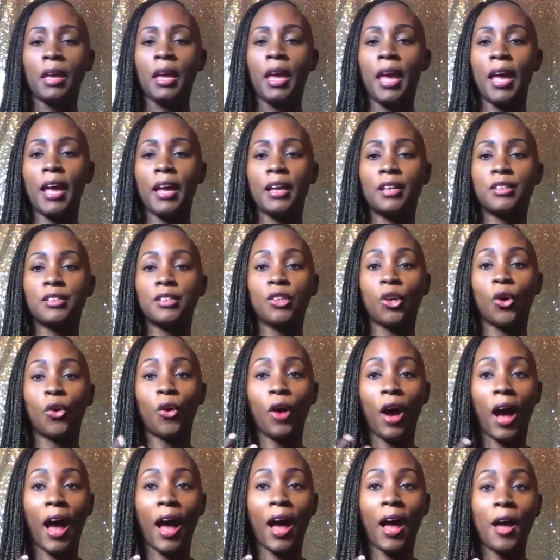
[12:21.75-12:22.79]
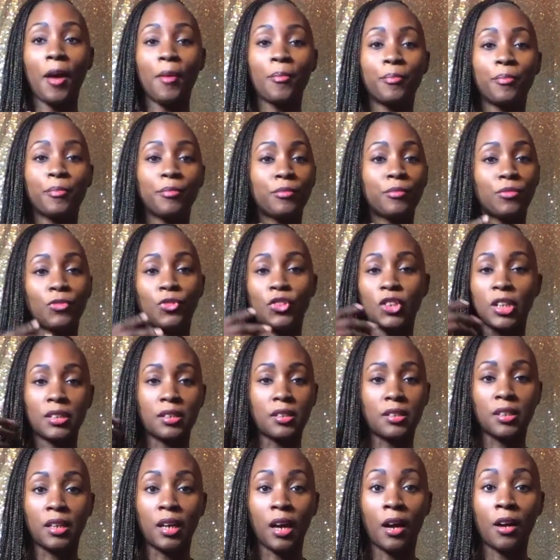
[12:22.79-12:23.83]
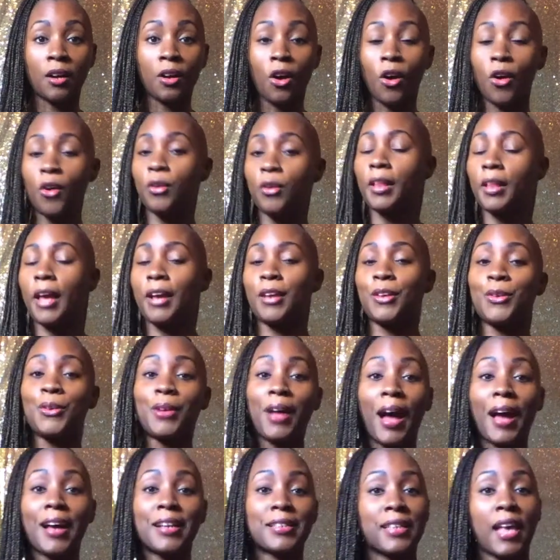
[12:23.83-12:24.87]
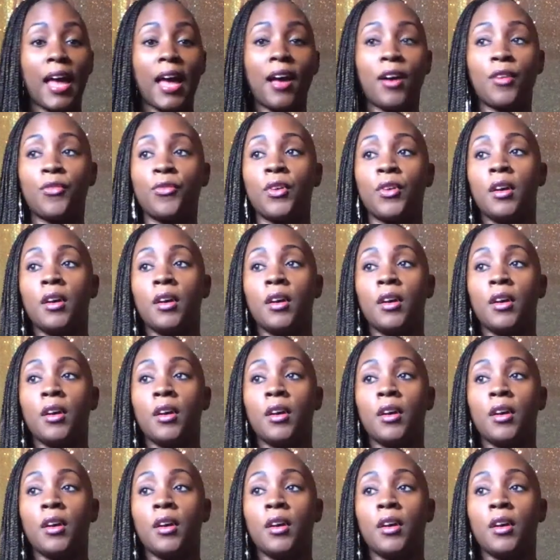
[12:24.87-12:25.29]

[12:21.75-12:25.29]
And so I'm just gung-ho, like you guys have,